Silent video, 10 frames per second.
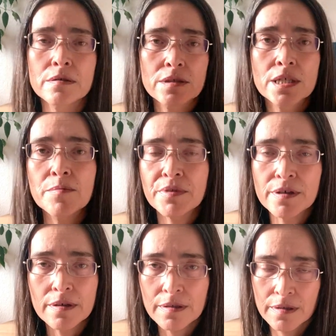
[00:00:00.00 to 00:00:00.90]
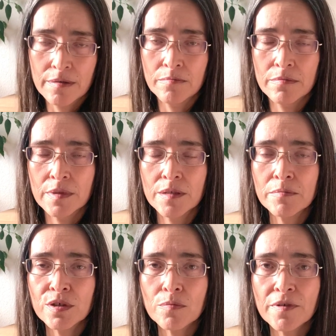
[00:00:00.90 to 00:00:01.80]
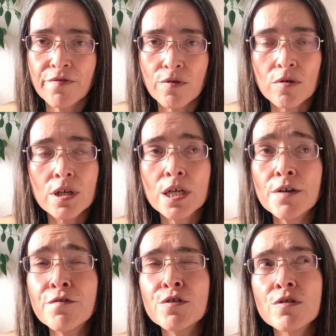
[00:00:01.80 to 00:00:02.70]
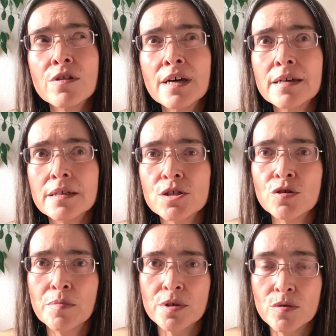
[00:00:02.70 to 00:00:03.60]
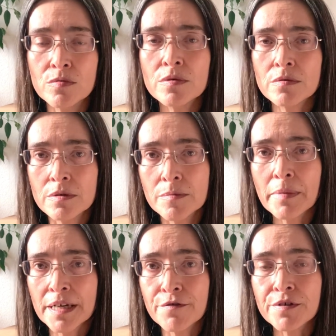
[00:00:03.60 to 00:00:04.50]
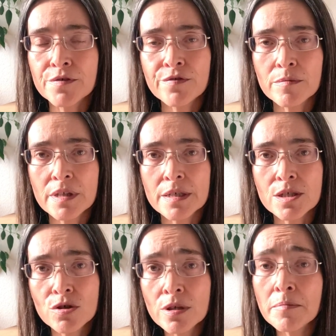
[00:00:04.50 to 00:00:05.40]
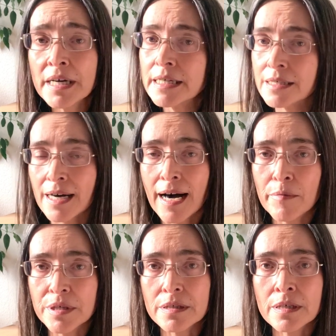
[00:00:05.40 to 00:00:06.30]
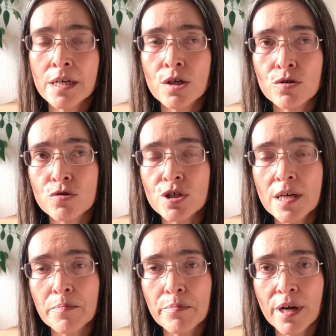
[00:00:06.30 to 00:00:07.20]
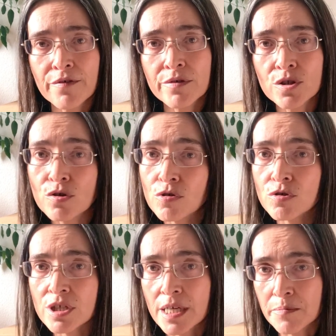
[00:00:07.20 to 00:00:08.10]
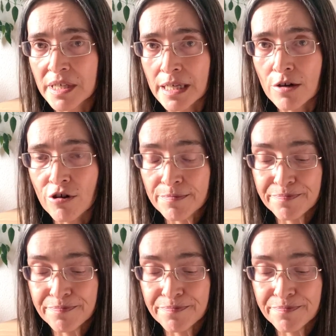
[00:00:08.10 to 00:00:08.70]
skip the meal before. If you think that your body will benefit from this, you can make it a habit to skip breakfast or skip dinner.